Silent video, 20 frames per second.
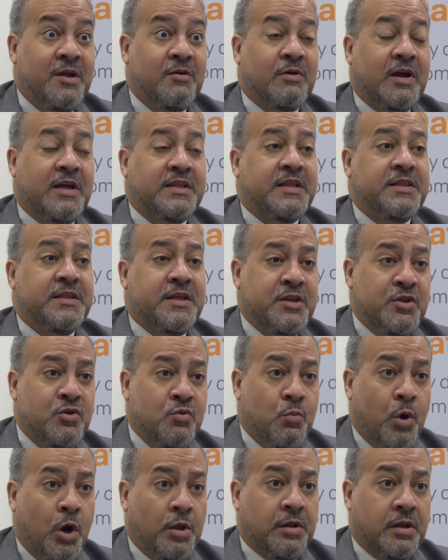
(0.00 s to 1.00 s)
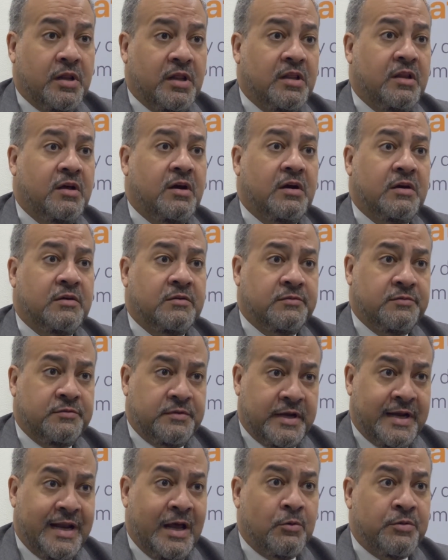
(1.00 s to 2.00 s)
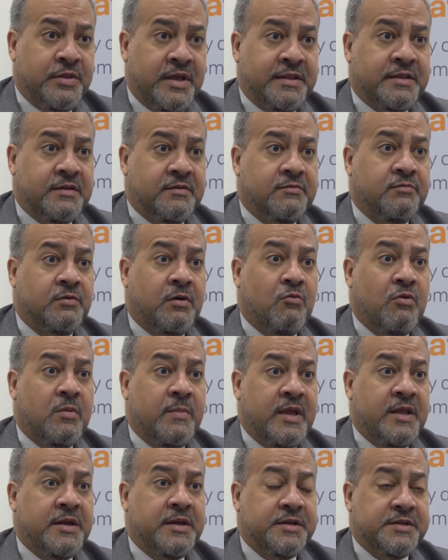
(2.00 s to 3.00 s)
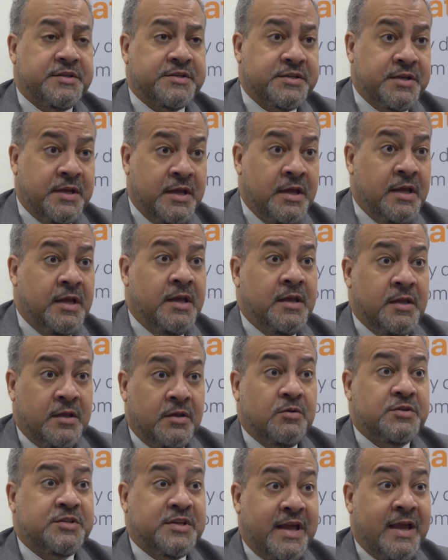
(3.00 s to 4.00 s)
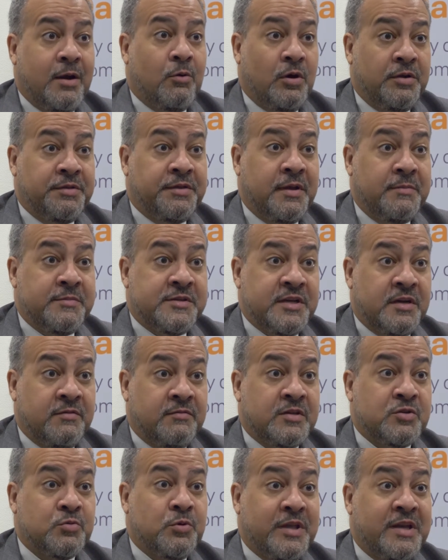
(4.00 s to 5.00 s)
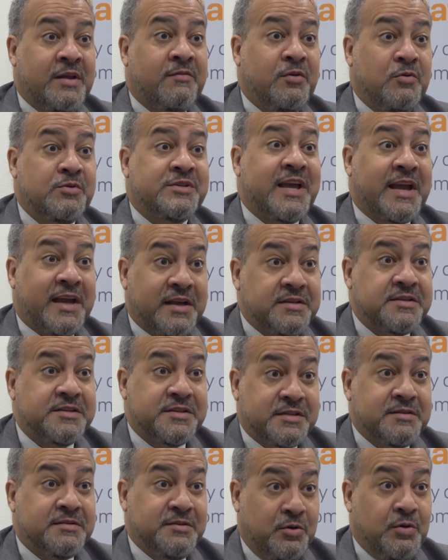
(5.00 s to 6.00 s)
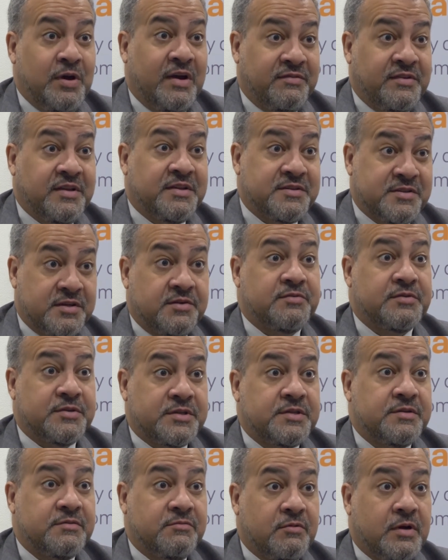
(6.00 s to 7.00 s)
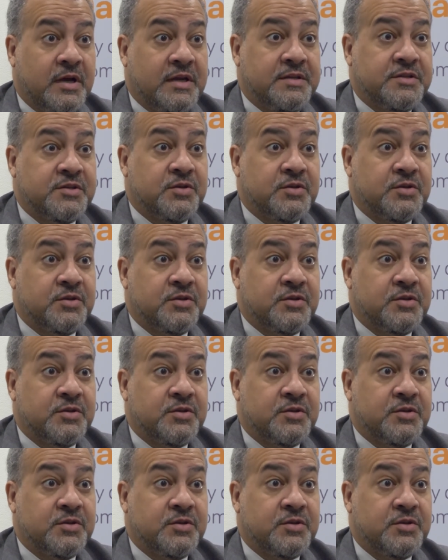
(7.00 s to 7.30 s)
Right? In the new model of cloud native, what we mean is you say I want 10 servers, within a few seconds you have 10 servers. Right?